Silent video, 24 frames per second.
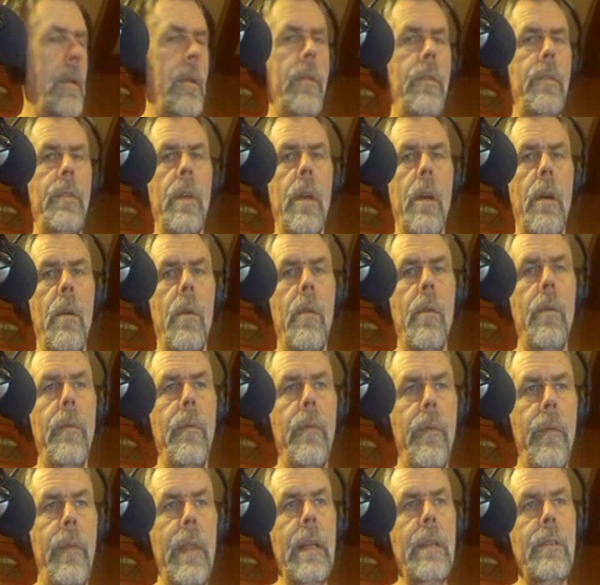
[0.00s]
So
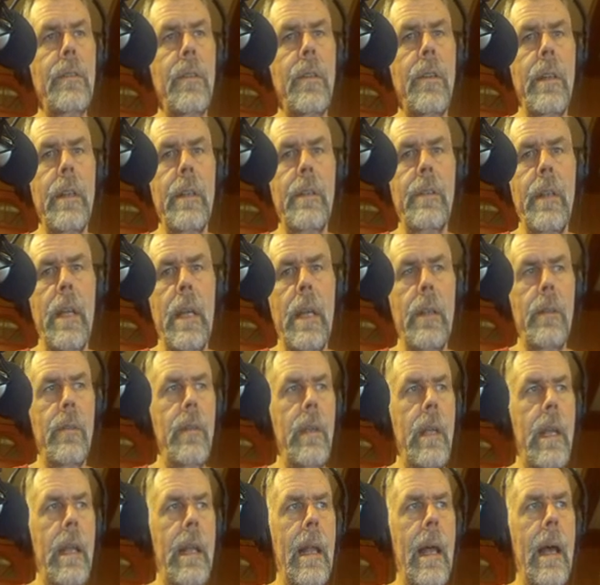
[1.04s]
things are going to change,
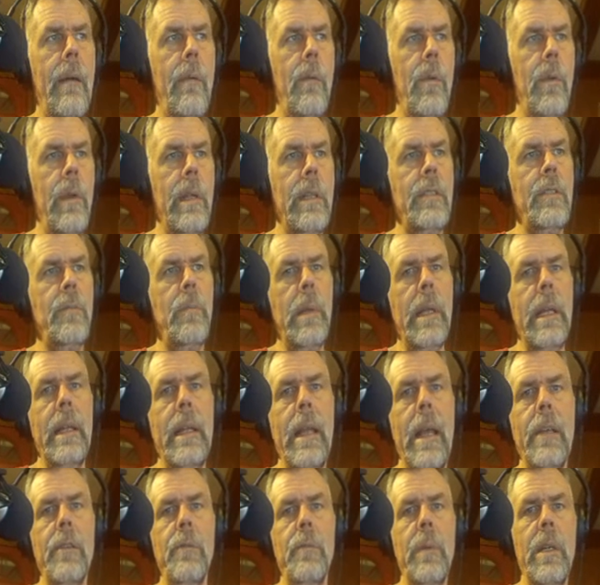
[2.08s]
and I will explain
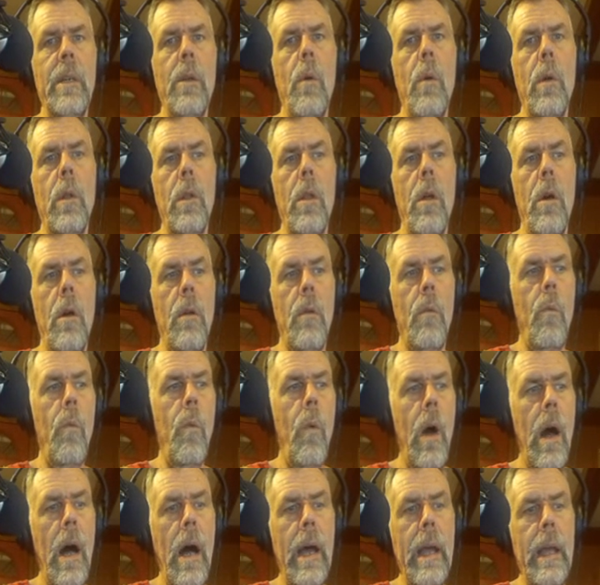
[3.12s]
as we go along
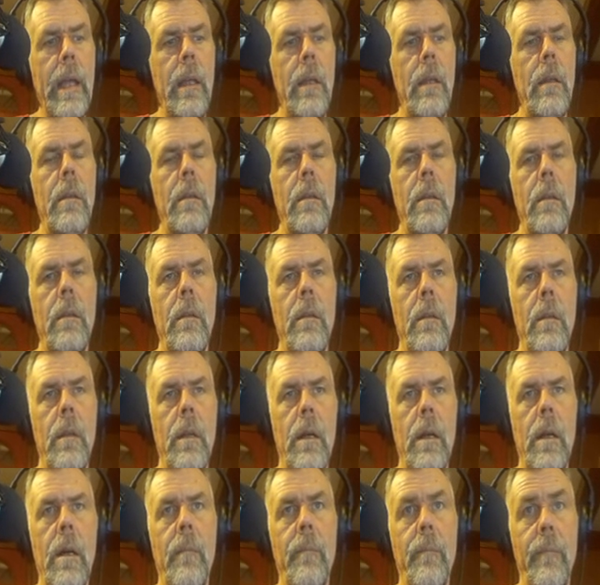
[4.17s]
why
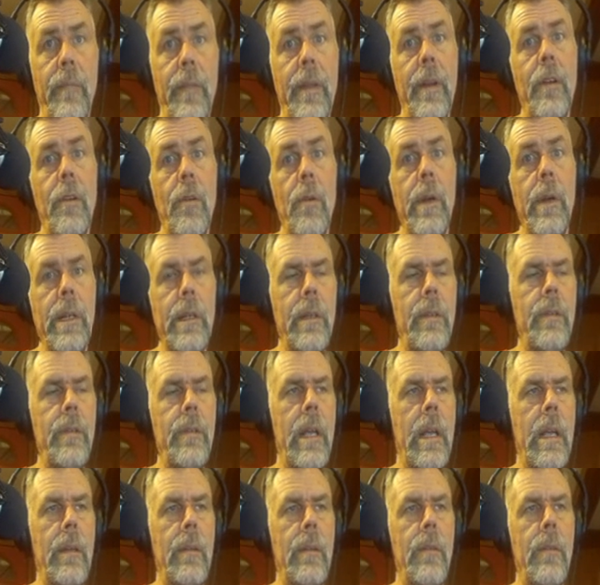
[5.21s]
they're going to
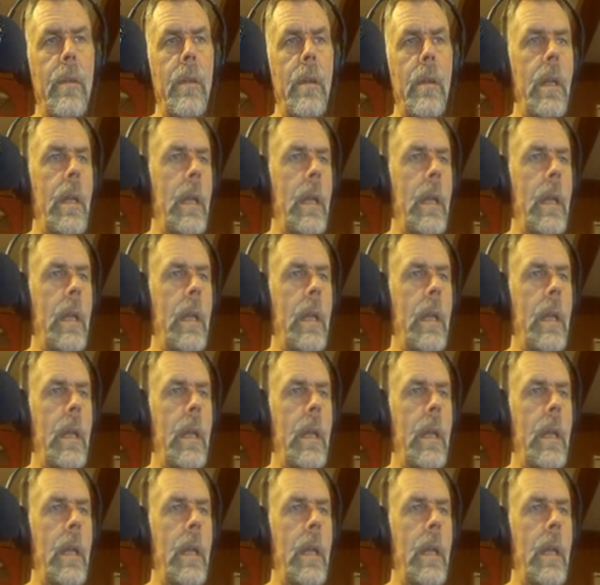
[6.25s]
change.